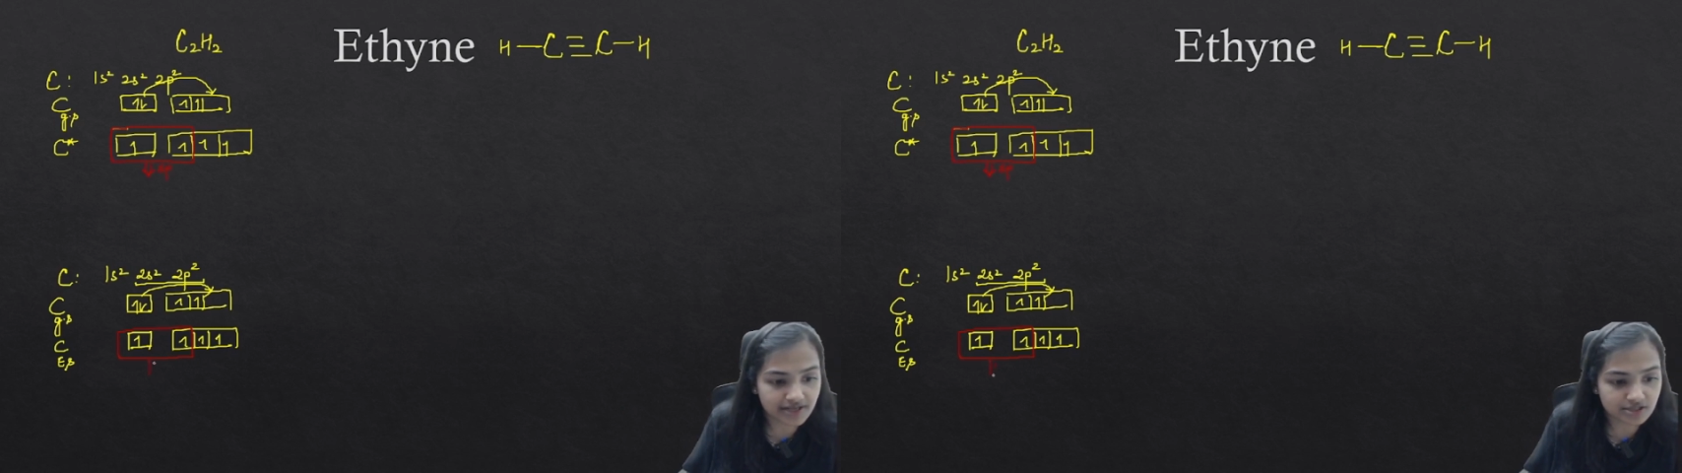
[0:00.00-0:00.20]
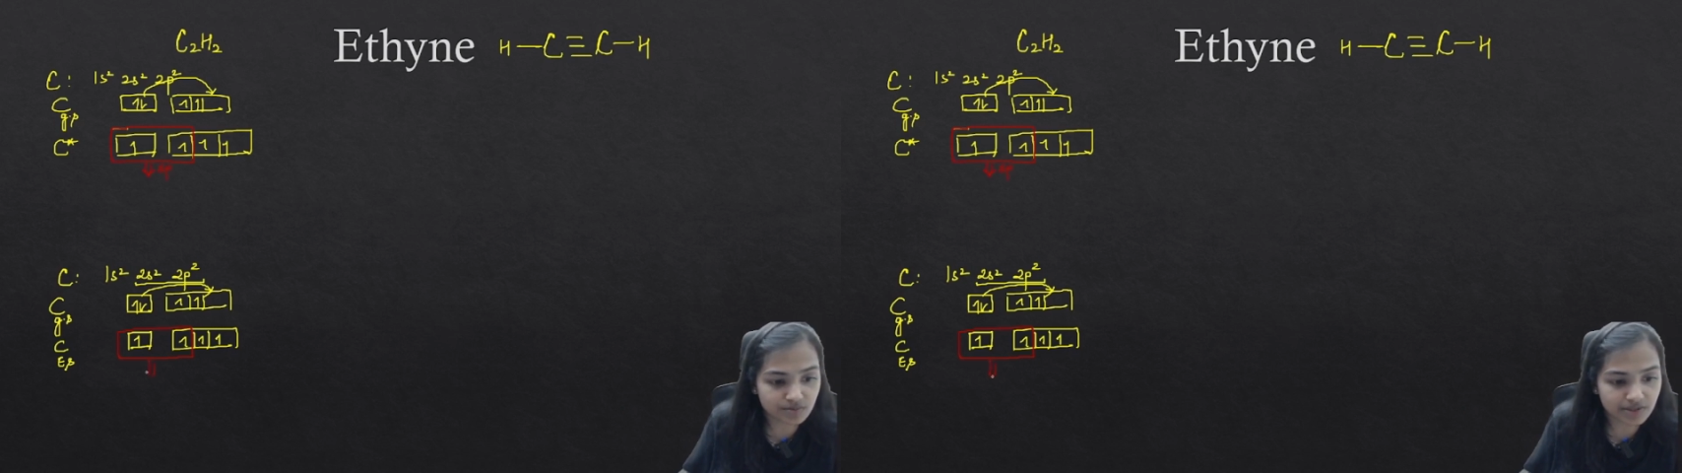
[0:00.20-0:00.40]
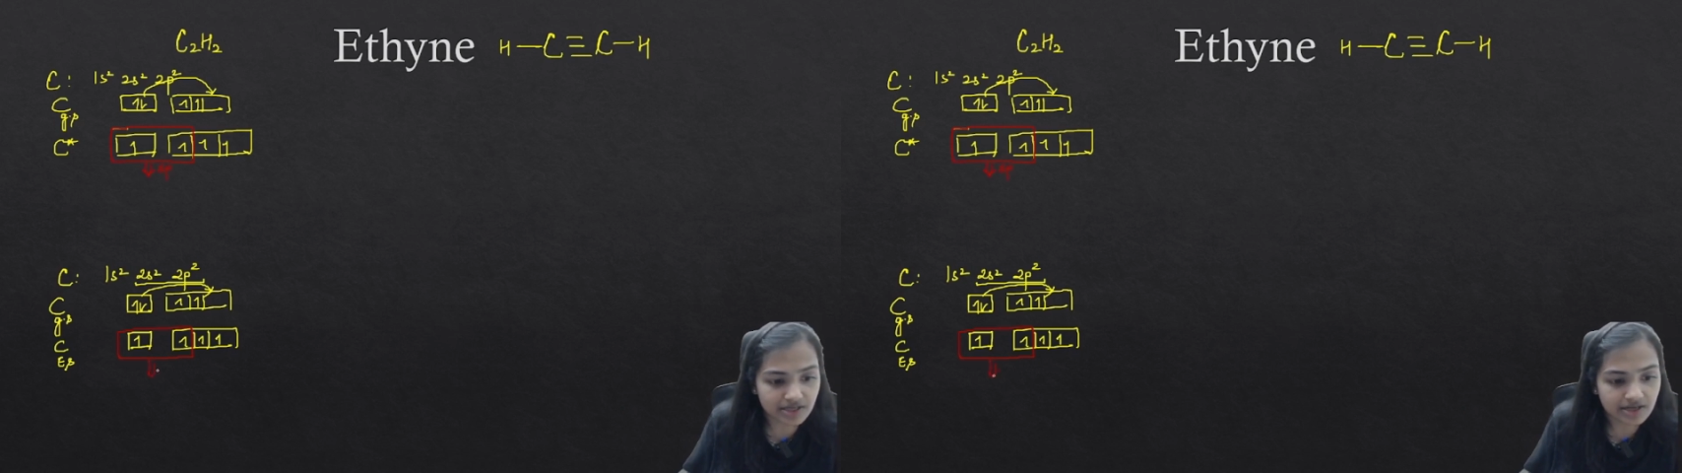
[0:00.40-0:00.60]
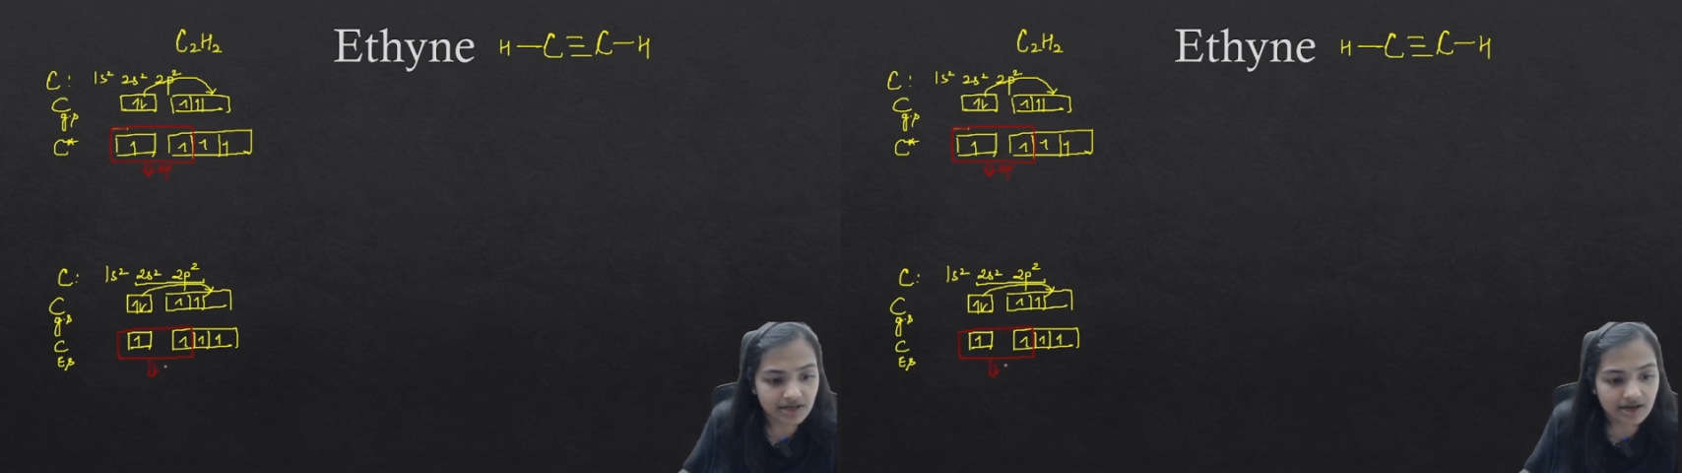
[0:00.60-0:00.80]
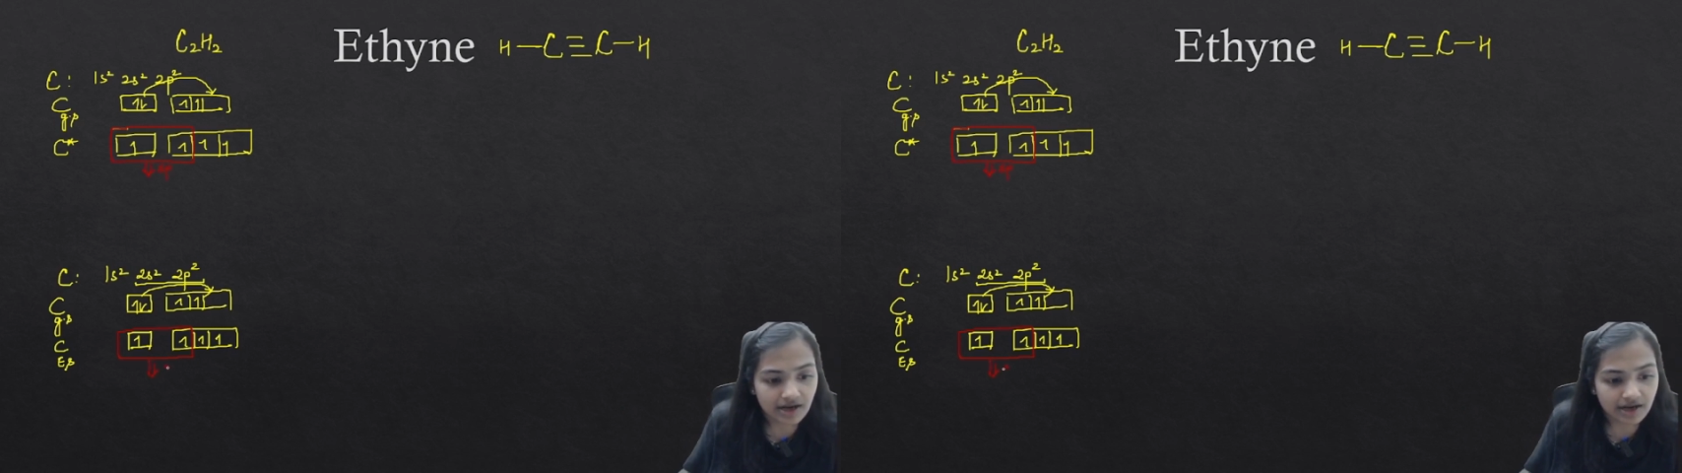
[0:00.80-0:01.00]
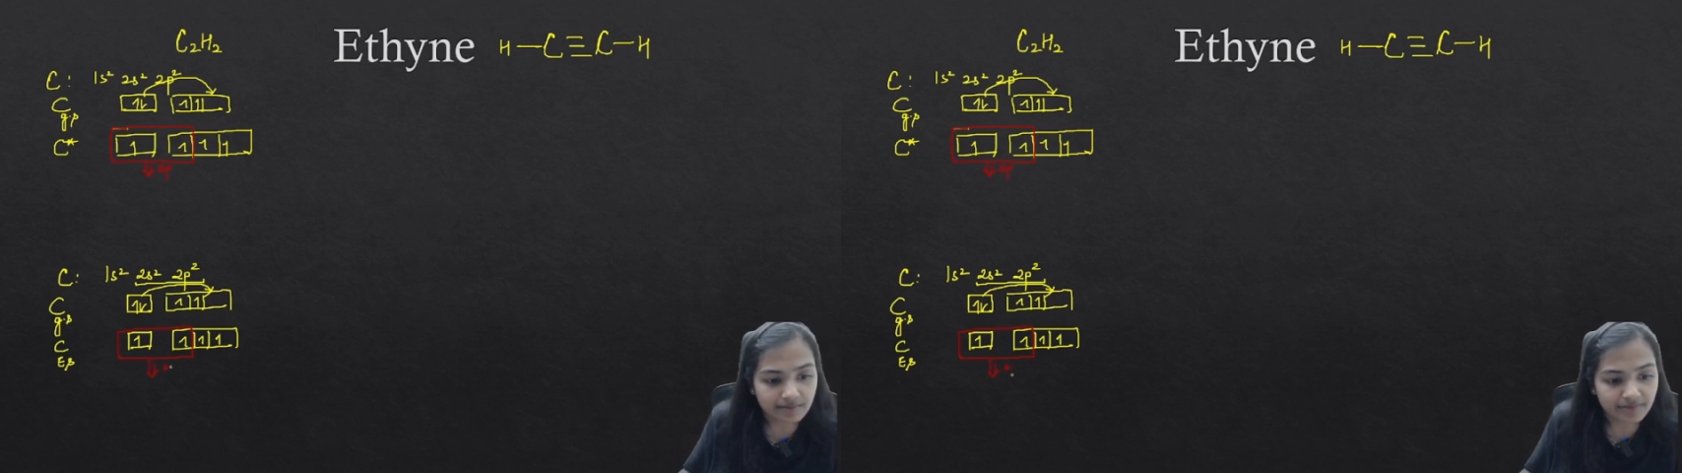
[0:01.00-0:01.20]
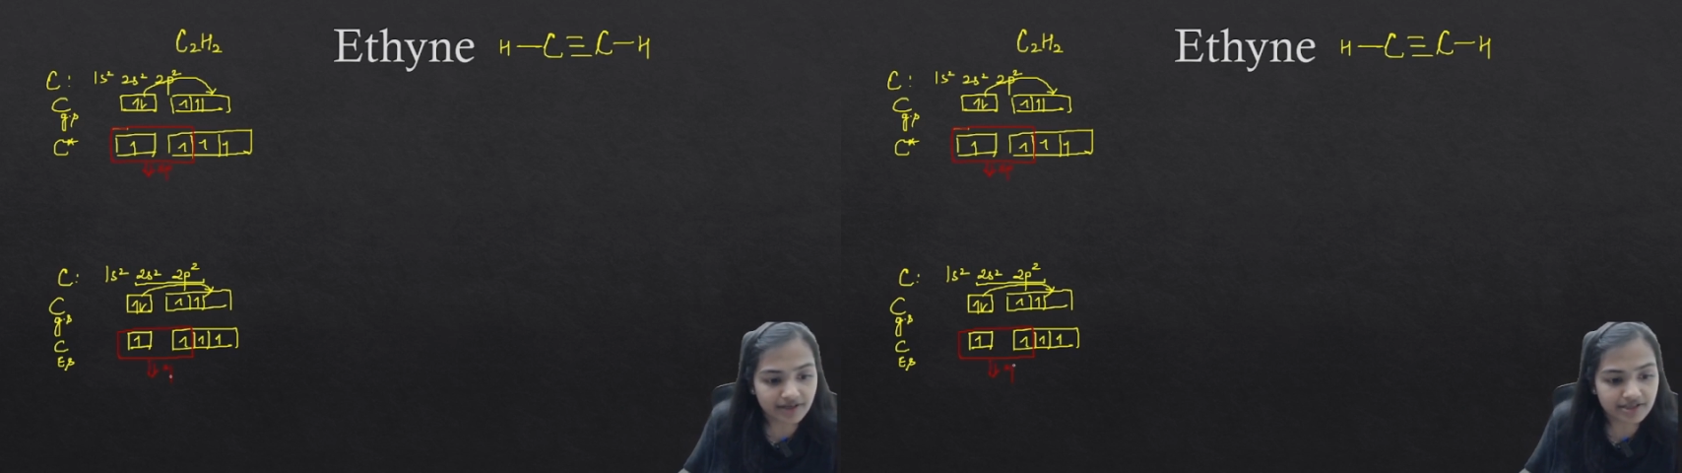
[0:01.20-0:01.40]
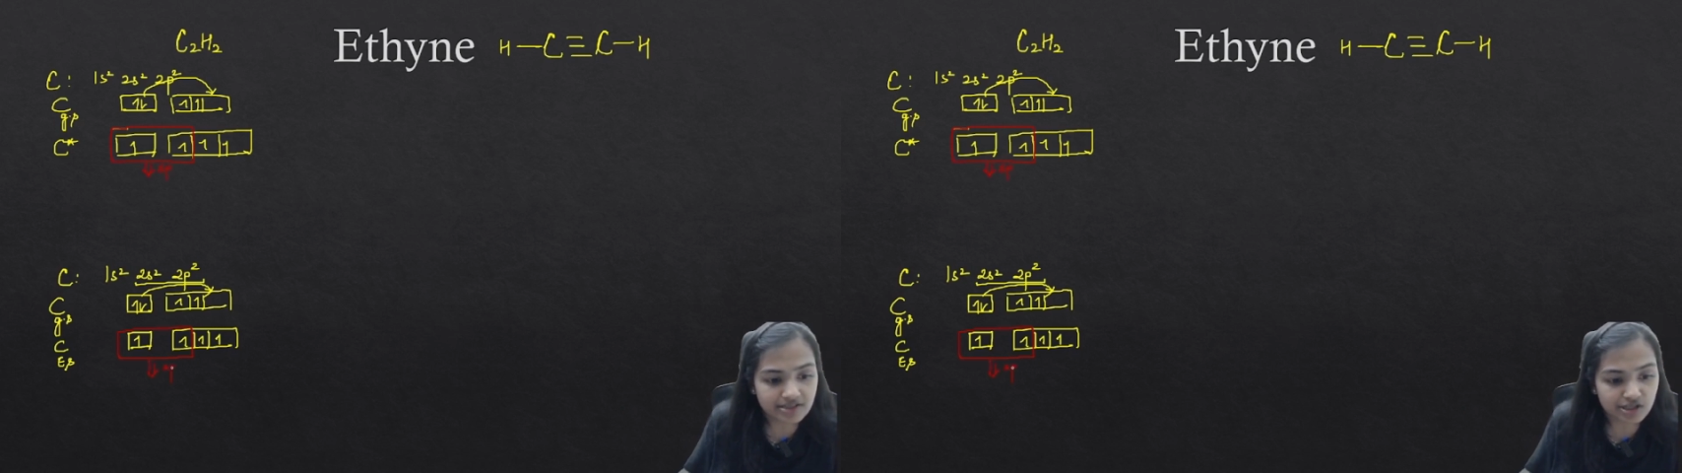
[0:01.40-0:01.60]
sp
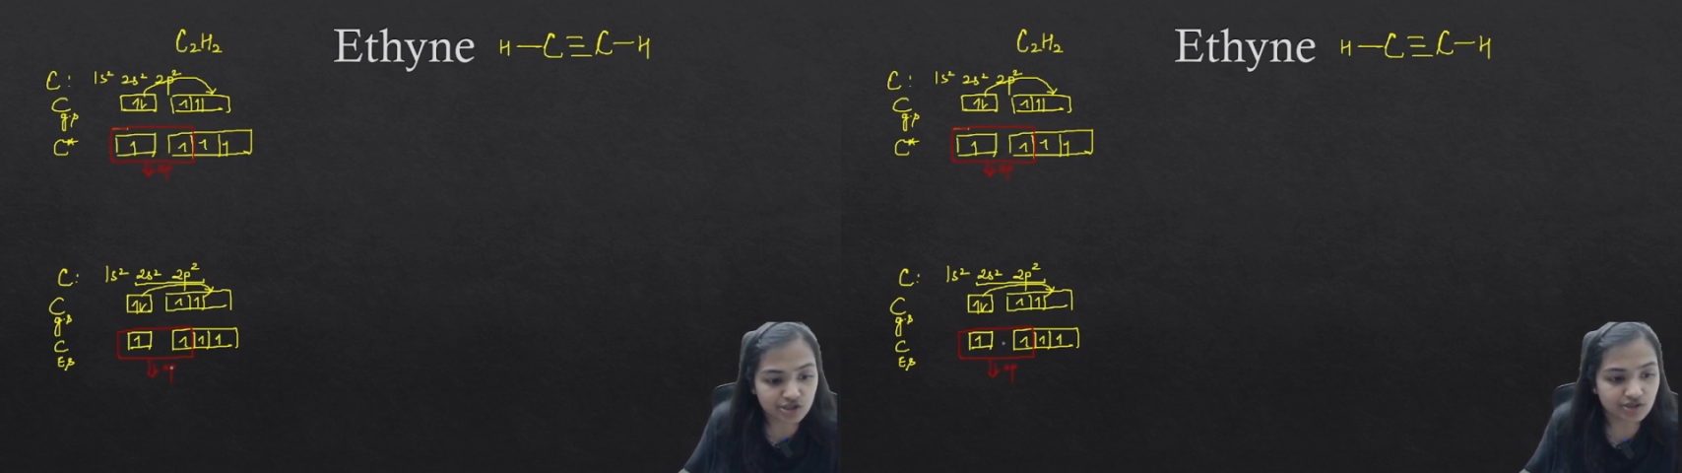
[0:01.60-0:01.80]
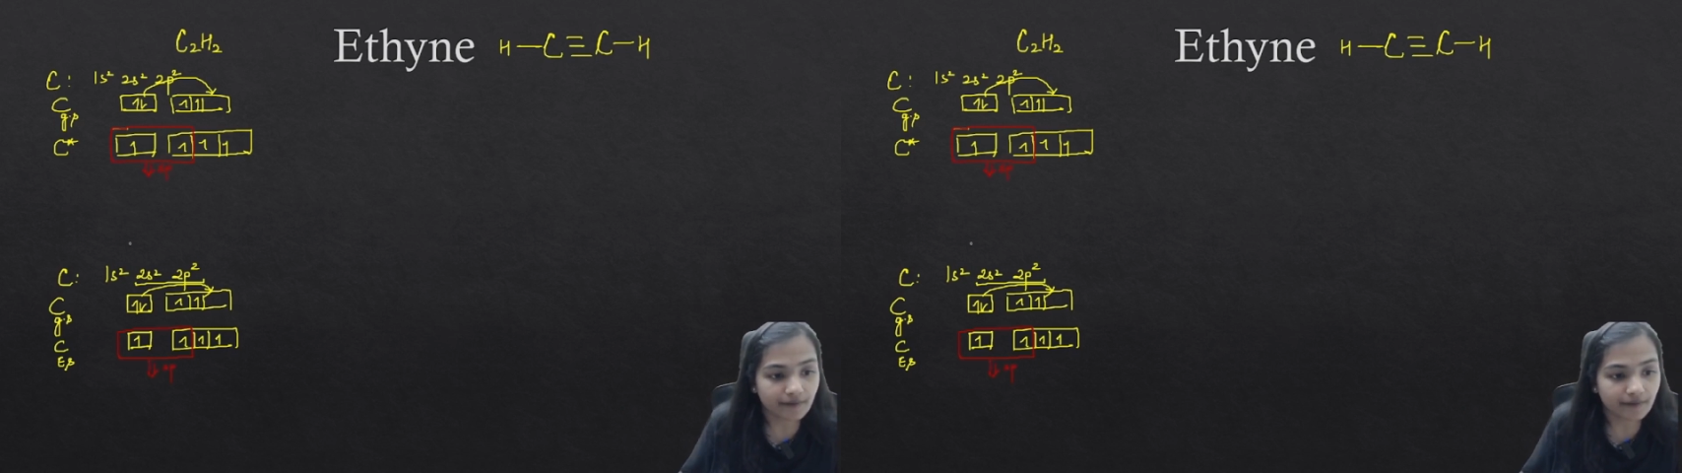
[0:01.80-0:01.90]
hybridization.